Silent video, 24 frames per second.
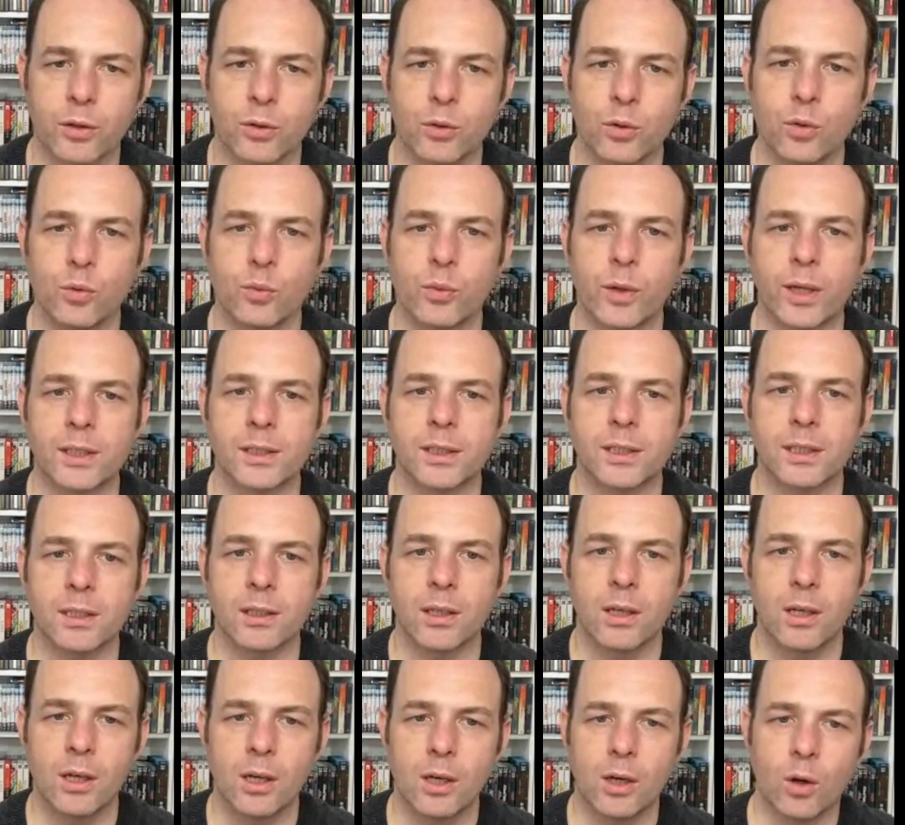new writing
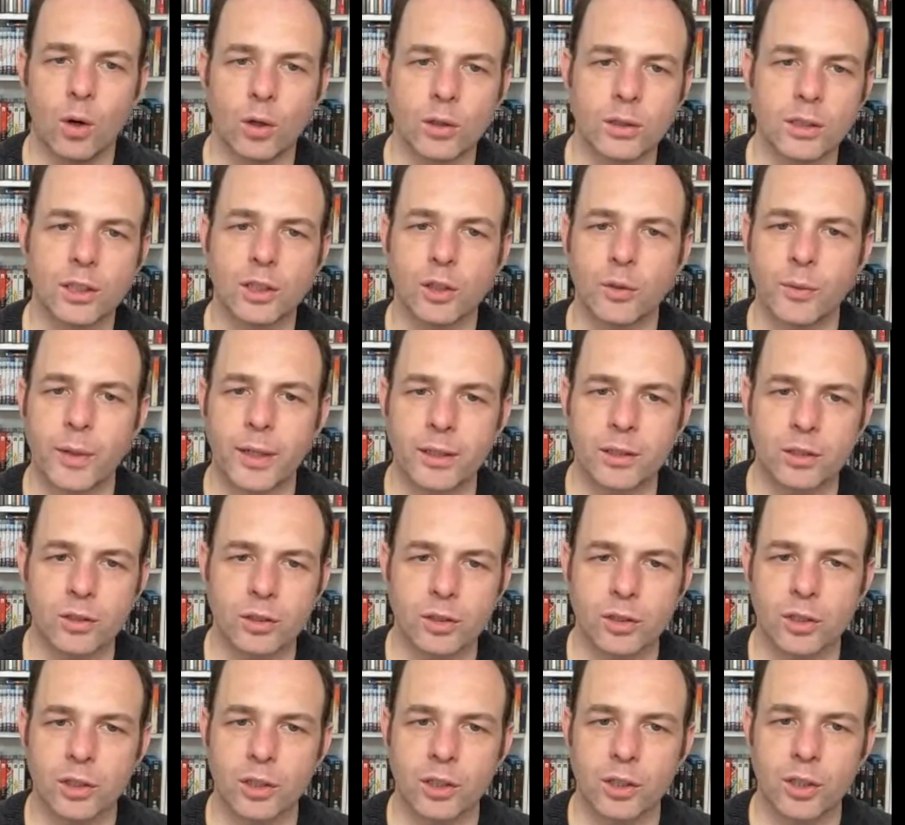on the
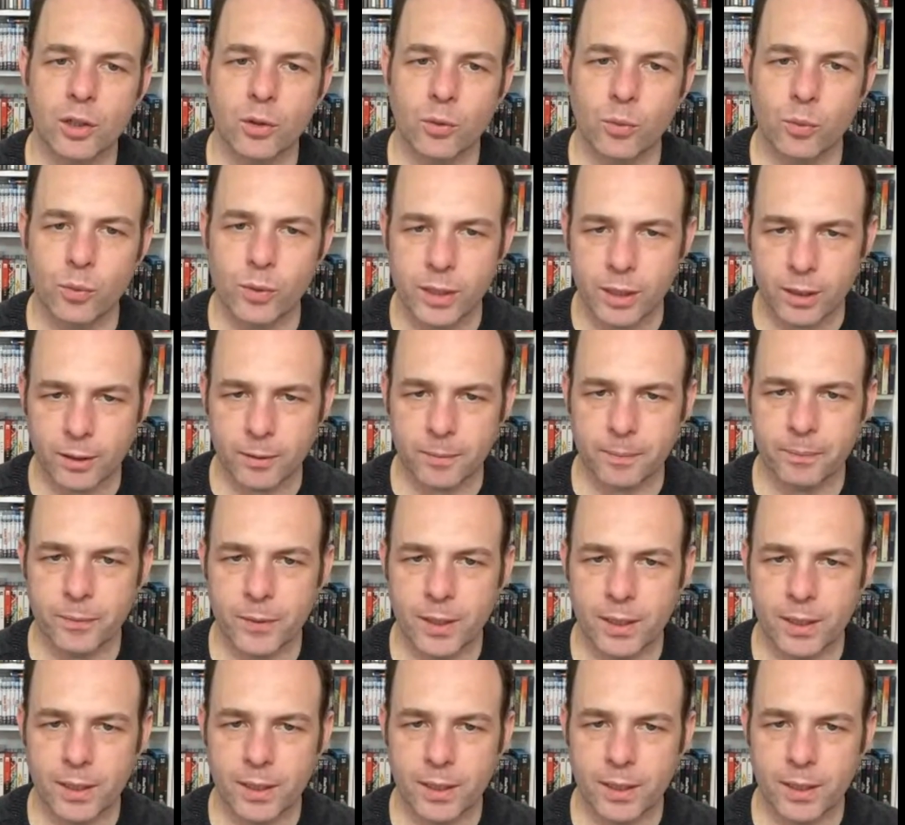director's career,